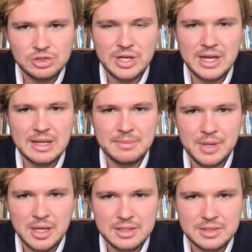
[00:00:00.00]
trading
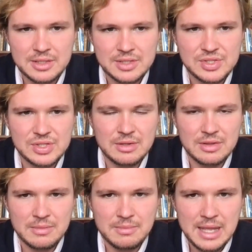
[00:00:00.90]
partners,
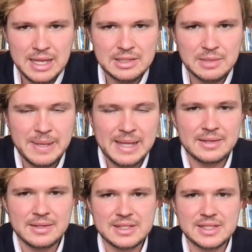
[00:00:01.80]
the main
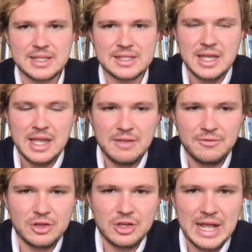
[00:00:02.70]
dependencies. If
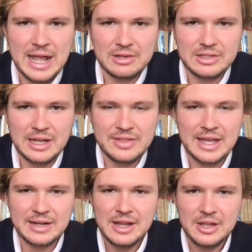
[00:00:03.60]
you could outline
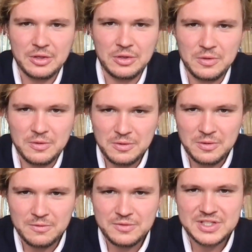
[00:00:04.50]
that,
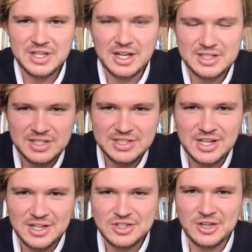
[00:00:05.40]
you've started
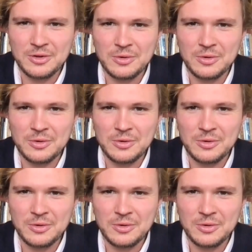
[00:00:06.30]
touching on